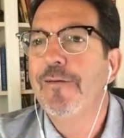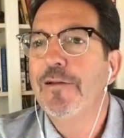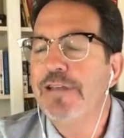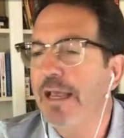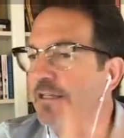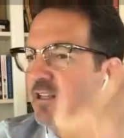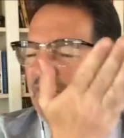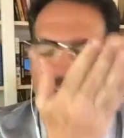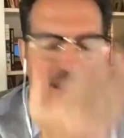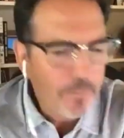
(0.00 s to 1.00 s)
take
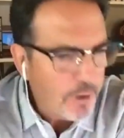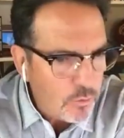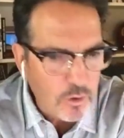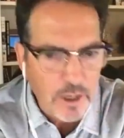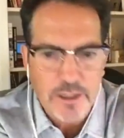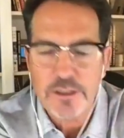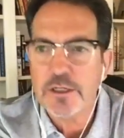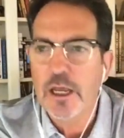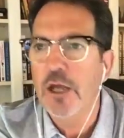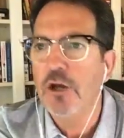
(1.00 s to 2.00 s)
development
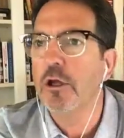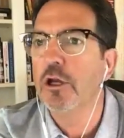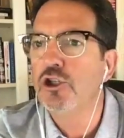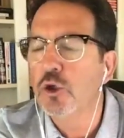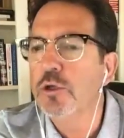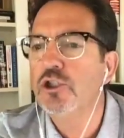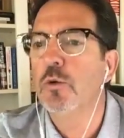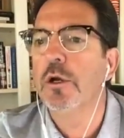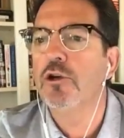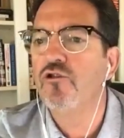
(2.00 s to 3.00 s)
risk, and you're going to do it to
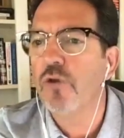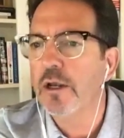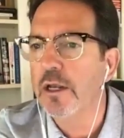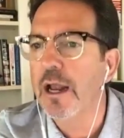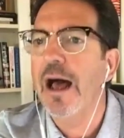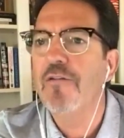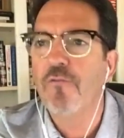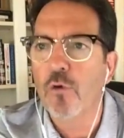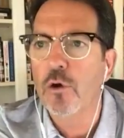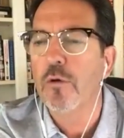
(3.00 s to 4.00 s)
an untrended high
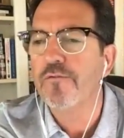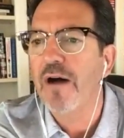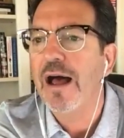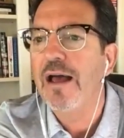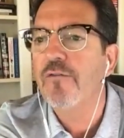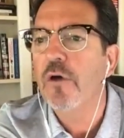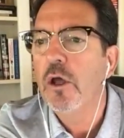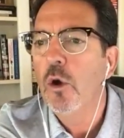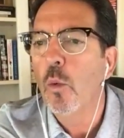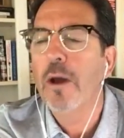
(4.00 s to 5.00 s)
4 to a 5,
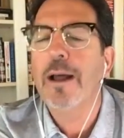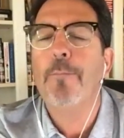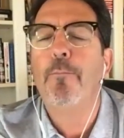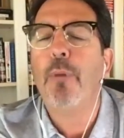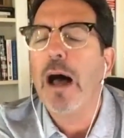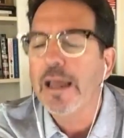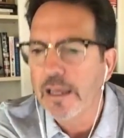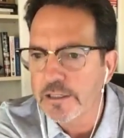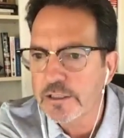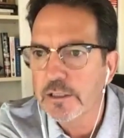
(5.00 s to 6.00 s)
why not buy it